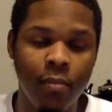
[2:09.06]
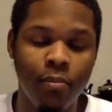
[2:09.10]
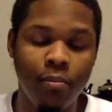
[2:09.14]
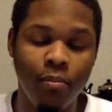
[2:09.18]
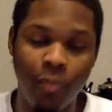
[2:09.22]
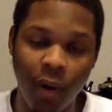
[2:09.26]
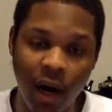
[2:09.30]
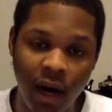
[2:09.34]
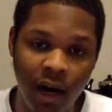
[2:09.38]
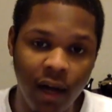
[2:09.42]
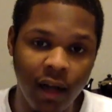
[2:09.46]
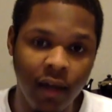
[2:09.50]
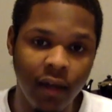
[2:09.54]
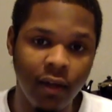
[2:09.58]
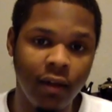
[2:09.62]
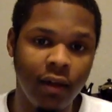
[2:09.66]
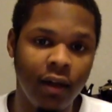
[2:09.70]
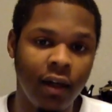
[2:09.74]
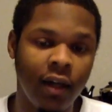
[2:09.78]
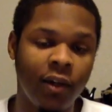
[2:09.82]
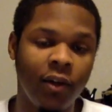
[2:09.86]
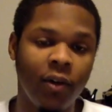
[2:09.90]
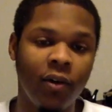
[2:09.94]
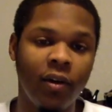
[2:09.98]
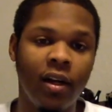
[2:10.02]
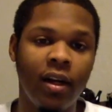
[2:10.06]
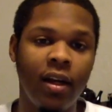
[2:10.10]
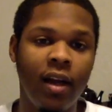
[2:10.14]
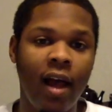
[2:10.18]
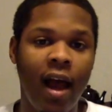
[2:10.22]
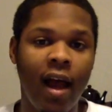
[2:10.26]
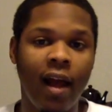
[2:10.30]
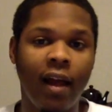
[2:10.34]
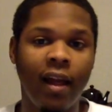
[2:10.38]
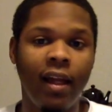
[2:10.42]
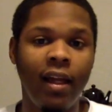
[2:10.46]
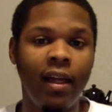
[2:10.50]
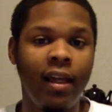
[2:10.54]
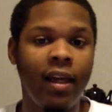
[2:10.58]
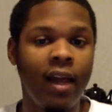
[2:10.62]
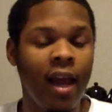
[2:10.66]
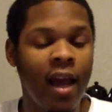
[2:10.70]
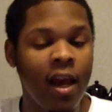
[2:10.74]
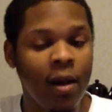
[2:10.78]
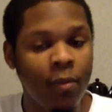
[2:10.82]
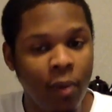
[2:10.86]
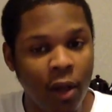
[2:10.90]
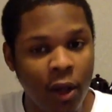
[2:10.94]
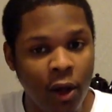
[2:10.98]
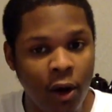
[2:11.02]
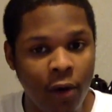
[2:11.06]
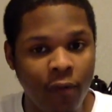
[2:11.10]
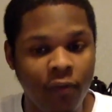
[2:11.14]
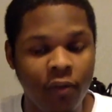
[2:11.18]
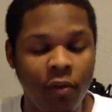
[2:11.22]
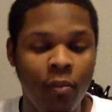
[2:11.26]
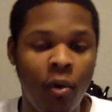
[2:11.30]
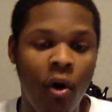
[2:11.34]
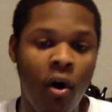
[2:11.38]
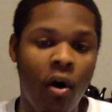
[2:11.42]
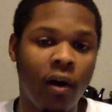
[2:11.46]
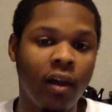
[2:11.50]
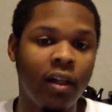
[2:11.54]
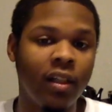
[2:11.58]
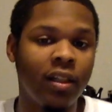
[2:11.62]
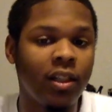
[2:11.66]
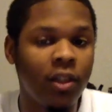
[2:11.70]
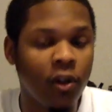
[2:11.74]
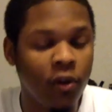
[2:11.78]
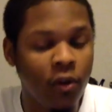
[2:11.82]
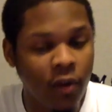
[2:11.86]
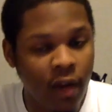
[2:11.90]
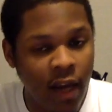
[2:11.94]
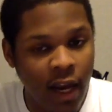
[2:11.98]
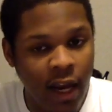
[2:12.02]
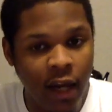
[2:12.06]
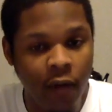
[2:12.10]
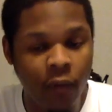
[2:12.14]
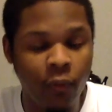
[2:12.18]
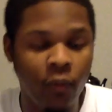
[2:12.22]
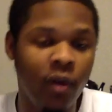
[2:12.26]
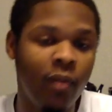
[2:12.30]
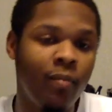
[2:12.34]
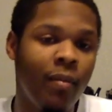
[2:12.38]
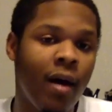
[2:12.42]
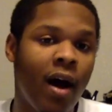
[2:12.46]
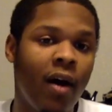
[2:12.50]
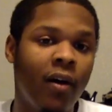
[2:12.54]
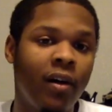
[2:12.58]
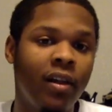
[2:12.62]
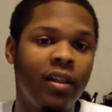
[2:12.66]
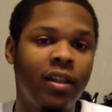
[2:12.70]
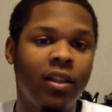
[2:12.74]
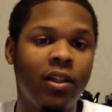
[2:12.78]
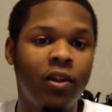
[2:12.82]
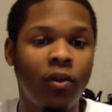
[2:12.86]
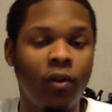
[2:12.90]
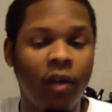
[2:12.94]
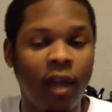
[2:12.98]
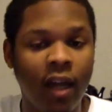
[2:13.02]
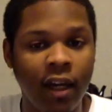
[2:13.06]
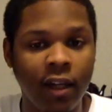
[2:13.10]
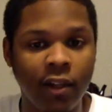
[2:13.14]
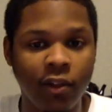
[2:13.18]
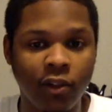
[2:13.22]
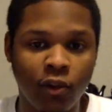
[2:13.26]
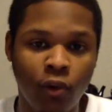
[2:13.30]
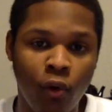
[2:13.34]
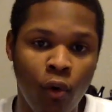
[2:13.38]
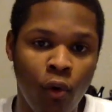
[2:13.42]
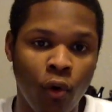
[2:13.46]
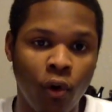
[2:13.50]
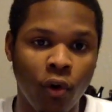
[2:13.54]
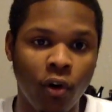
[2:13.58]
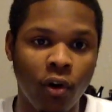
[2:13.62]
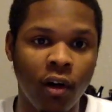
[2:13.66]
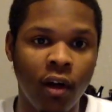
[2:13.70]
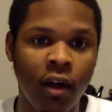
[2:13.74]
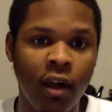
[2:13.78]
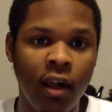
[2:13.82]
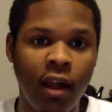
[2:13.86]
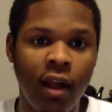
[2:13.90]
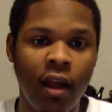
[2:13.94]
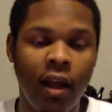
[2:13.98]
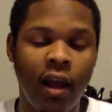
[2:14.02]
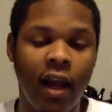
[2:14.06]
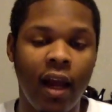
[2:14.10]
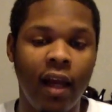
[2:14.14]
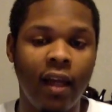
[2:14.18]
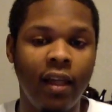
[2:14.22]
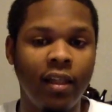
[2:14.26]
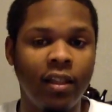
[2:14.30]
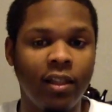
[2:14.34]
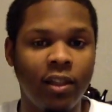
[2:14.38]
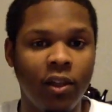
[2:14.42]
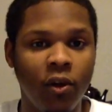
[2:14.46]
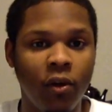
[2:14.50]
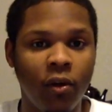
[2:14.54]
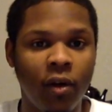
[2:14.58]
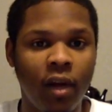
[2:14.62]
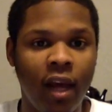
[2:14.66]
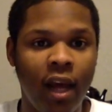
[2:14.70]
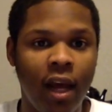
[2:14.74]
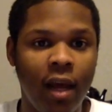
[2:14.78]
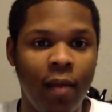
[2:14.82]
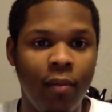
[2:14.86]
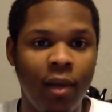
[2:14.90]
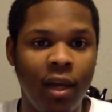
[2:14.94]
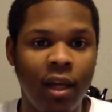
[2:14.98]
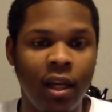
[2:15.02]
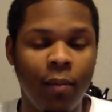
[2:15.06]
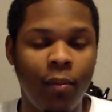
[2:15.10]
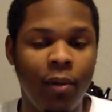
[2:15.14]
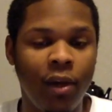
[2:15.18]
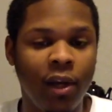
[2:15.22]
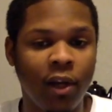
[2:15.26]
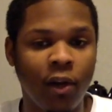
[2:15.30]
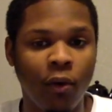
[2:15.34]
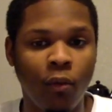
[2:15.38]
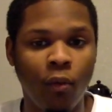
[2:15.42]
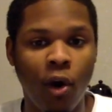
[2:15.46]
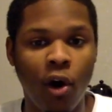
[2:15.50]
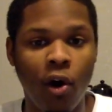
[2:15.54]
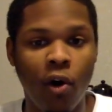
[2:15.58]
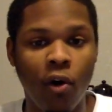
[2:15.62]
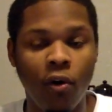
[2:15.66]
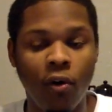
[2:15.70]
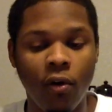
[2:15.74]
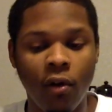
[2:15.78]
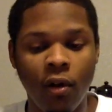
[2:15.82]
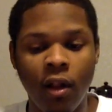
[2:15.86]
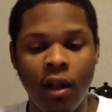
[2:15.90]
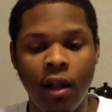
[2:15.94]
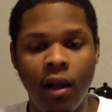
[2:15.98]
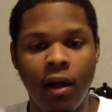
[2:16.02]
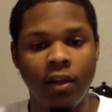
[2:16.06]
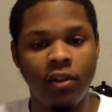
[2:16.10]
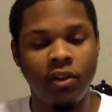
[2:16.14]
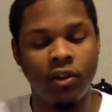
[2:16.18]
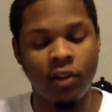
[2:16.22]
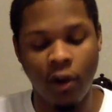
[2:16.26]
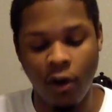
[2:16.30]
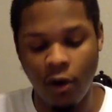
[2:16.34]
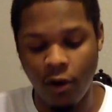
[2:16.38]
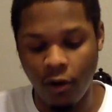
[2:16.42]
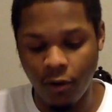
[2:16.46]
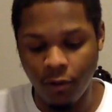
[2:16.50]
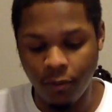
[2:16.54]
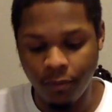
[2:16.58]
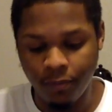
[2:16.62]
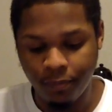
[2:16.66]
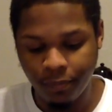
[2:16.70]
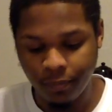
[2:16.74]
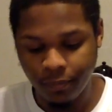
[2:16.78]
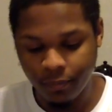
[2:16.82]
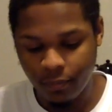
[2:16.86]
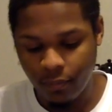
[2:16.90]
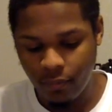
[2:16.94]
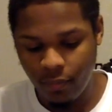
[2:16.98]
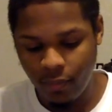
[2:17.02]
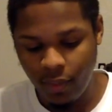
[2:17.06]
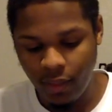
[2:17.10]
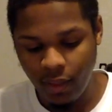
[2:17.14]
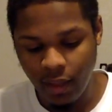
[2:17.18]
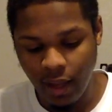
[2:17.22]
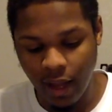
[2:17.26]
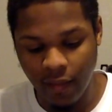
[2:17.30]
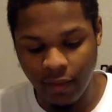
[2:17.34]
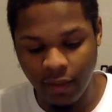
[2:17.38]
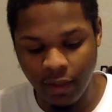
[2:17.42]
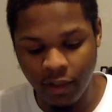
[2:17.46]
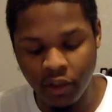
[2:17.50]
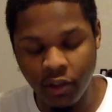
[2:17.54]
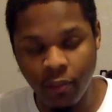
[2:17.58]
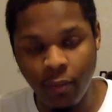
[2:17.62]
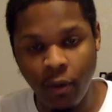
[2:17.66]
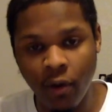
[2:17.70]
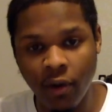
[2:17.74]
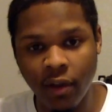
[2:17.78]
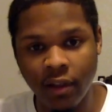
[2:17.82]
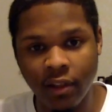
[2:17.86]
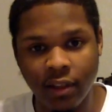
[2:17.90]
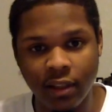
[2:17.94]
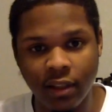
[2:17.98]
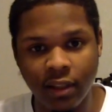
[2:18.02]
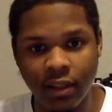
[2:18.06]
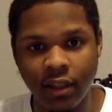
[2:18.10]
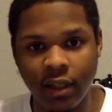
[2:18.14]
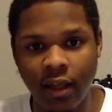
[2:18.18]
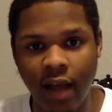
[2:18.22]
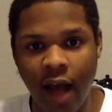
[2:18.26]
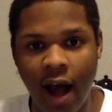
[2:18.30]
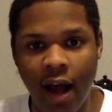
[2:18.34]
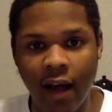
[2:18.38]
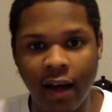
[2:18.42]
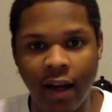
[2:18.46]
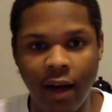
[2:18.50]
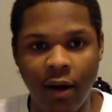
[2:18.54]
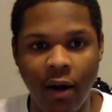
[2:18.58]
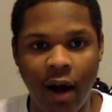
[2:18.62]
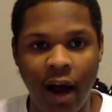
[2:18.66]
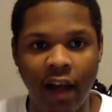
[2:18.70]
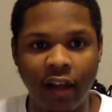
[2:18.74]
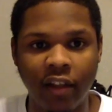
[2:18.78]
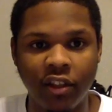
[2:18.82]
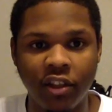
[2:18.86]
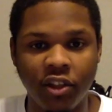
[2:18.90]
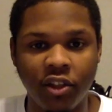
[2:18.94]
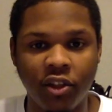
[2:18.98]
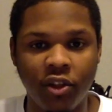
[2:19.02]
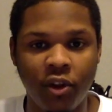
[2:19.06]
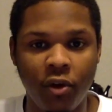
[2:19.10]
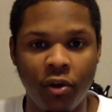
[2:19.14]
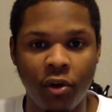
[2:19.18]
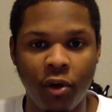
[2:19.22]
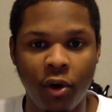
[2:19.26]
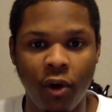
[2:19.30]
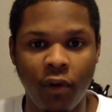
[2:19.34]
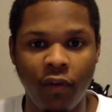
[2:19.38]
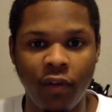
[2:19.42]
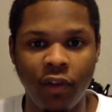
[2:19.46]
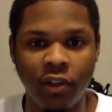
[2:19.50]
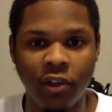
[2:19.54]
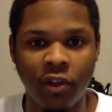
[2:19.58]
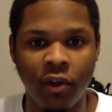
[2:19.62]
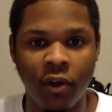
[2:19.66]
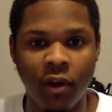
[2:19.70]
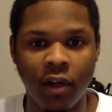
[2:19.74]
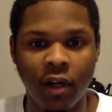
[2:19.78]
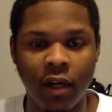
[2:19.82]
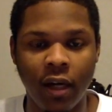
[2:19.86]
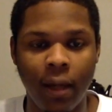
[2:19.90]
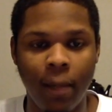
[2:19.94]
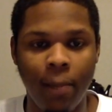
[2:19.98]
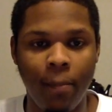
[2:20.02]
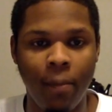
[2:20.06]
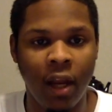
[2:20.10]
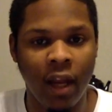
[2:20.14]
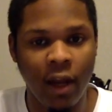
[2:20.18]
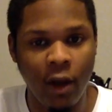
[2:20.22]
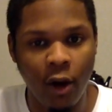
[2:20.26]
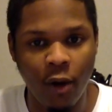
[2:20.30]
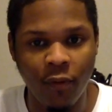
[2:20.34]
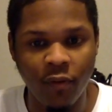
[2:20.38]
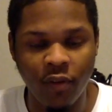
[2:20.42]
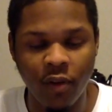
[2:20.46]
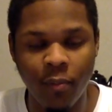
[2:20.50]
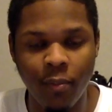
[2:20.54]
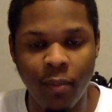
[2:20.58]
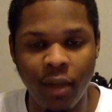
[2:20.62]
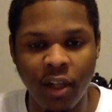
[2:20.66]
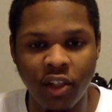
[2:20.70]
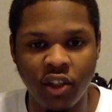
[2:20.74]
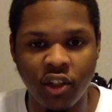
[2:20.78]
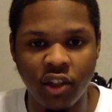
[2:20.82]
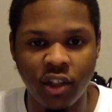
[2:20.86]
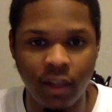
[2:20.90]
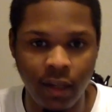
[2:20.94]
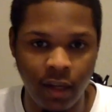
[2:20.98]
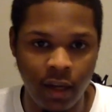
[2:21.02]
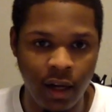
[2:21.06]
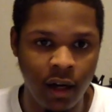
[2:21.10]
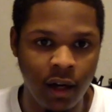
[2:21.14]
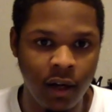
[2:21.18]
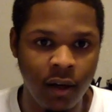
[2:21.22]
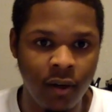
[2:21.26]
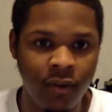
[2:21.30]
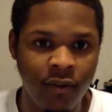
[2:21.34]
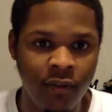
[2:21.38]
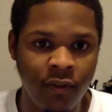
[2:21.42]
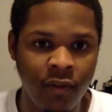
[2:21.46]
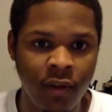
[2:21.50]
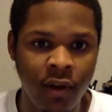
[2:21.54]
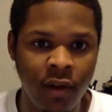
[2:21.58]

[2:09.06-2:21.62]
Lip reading: But other than that, he can play off the ball. He still can rebound. He still can score. And he still can be in the pick and roll. So I think Sabonis is a guy that I just don't know if he's going to play off the bench enough